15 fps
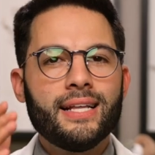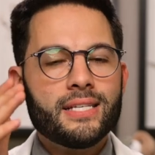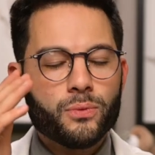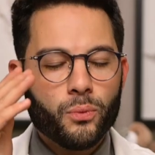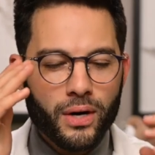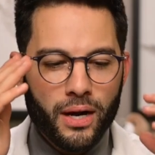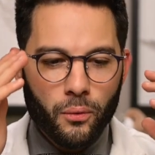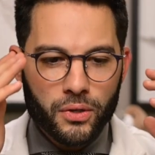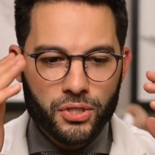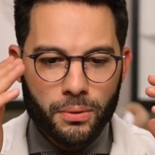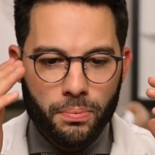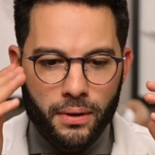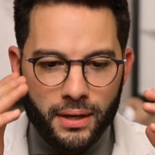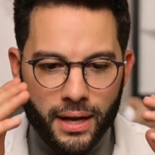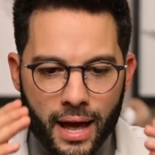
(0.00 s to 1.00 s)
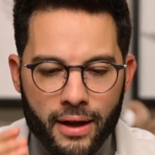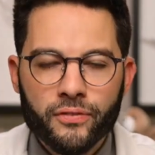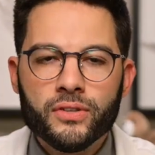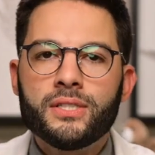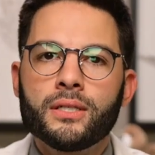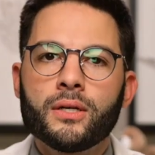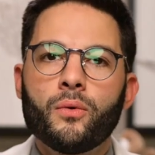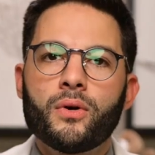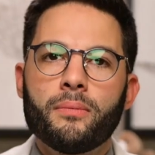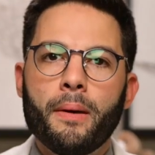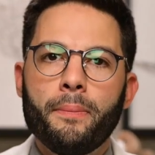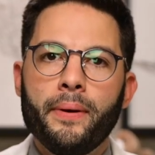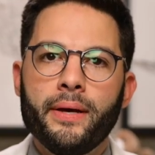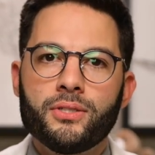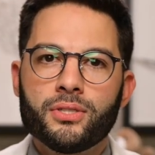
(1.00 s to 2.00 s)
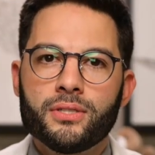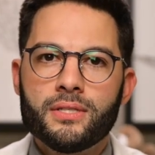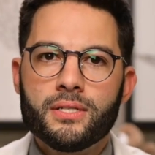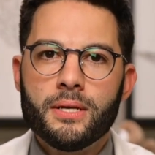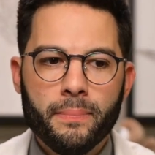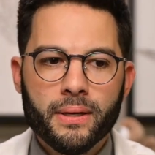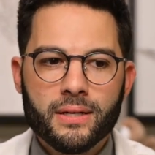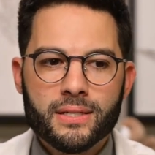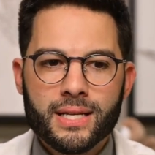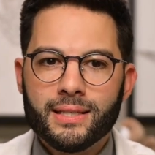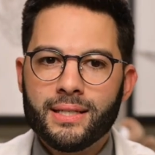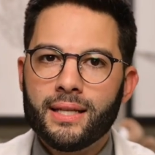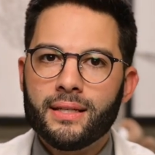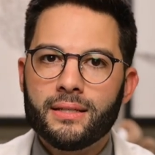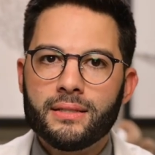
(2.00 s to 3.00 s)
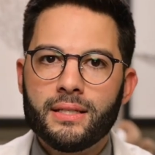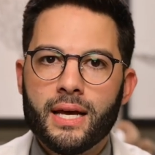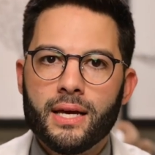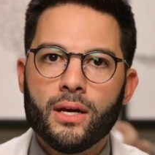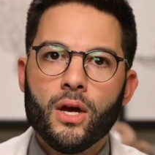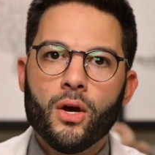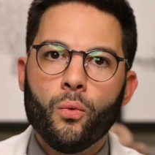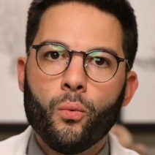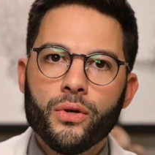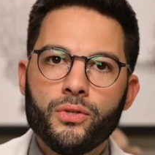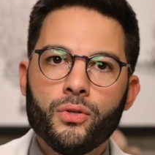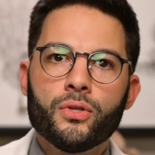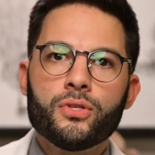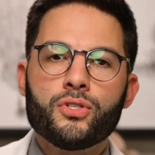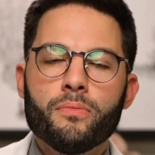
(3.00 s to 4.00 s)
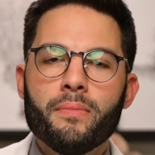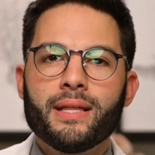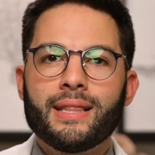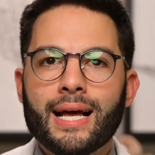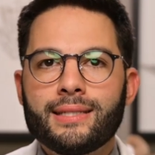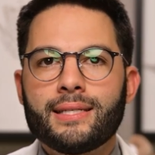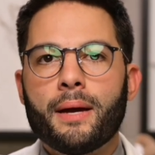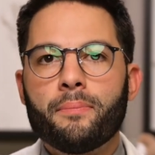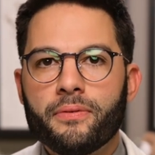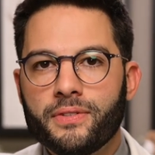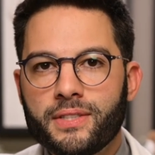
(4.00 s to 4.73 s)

that's what I wish upon every single one of my patients, because at the end of the day, we do this to make that type of a